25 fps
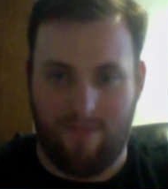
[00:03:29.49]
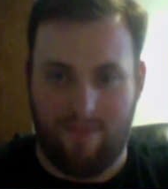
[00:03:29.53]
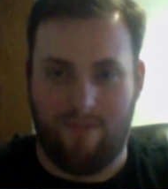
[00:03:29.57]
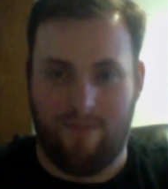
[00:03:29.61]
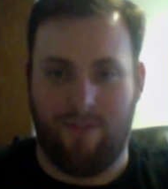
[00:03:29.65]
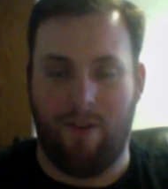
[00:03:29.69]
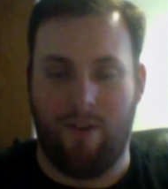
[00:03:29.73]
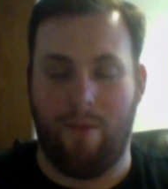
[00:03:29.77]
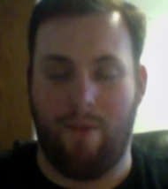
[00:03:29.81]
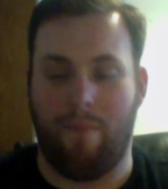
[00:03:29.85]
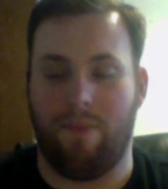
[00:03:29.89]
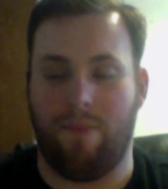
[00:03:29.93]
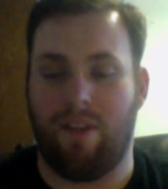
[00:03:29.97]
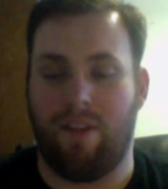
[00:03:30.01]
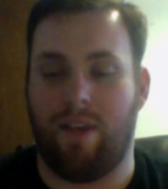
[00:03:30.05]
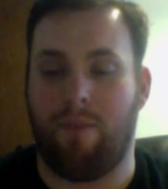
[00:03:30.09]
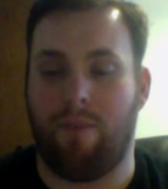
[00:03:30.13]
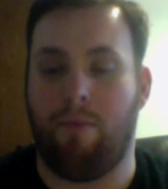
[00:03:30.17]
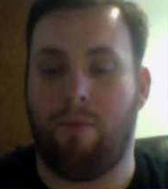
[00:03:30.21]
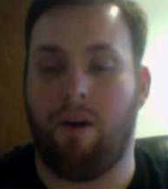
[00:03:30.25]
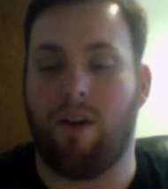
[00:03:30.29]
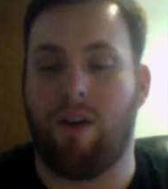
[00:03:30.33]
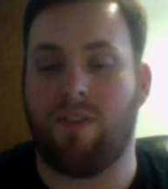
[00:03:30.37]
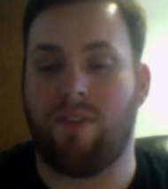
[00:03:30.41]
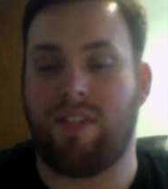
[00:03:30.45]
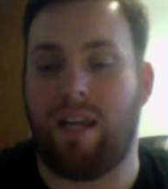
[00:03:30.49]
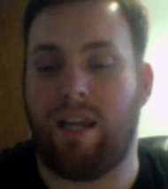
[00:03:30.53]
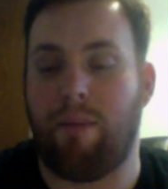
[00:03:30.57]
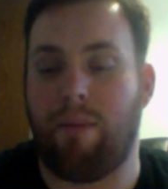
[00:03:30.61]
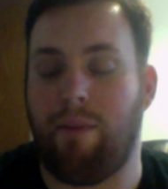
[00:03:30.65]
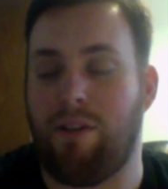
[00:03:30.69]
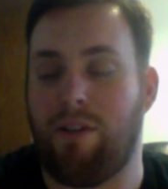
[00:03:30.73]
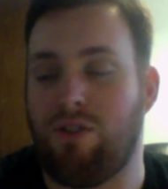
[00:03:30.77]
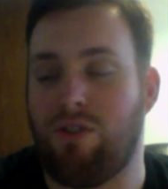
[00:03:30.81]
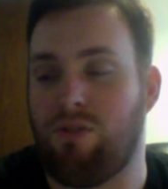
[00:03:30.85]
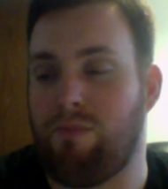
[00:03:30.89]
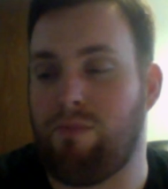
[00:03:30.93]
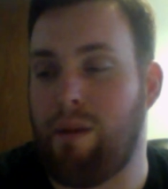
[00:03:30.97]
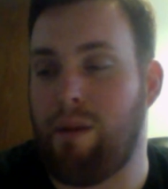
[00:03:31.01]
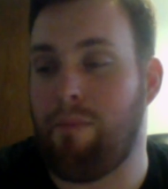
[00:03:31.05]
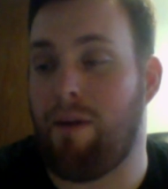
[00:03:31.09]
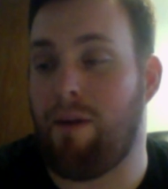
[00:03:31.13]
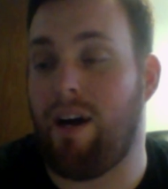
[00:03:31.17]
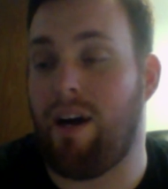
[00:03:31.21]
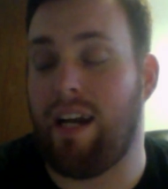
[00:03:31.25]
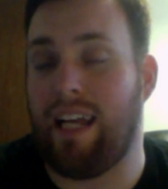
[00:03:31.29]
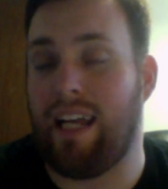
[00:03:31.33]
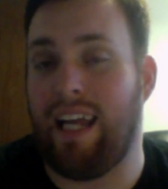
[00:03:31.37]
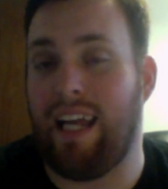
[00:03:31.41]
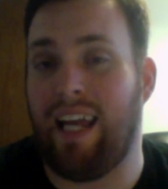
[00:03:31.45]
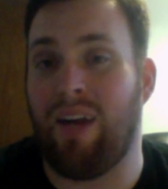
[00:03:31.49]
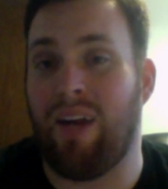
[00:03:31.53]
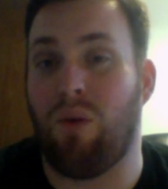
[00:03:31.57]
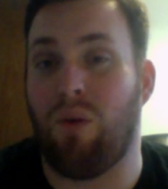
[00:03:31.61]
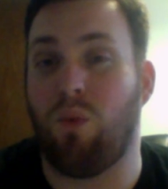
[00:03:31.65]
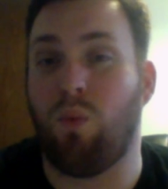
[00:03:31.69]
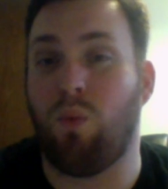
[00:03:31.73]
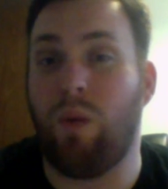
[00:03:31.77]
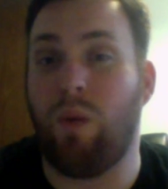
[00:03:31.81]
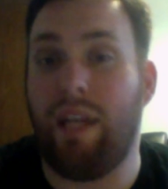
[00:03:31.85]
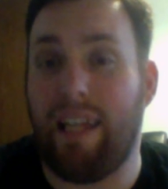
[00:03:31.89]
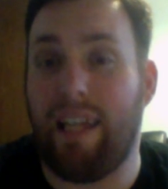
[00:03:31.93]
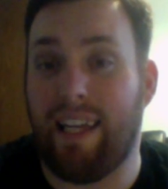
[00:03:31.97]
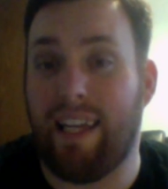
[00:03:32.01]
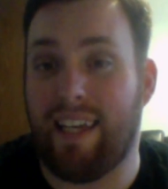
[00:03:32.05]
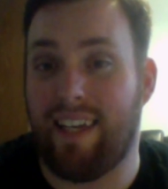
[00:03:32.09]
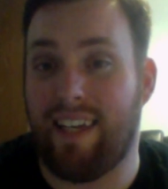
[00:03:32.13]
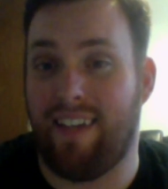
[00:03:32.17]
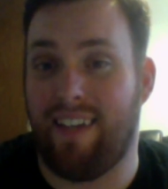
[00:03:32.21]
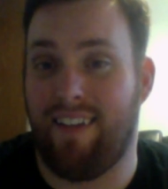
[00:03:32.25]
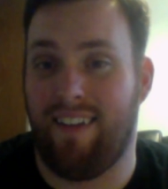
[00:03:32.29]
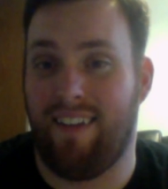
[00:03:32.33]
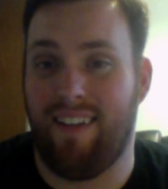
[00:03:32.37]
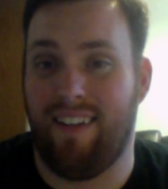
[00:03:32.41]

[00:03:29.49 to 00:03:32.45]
from the parts that I measured my body in a week.